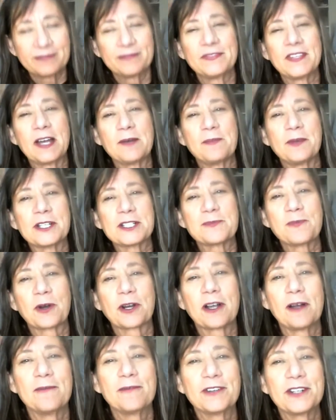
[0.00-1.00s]
not much more
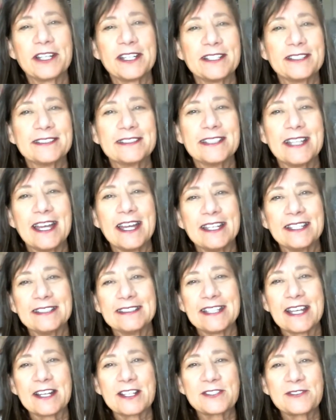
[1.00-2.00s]
comforting and, and
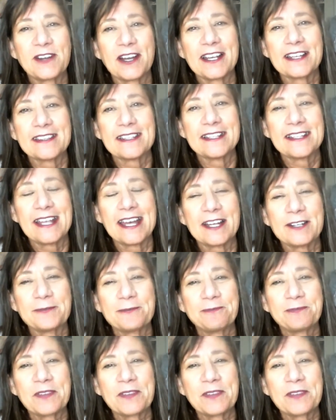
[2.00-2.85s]
satisfying than that.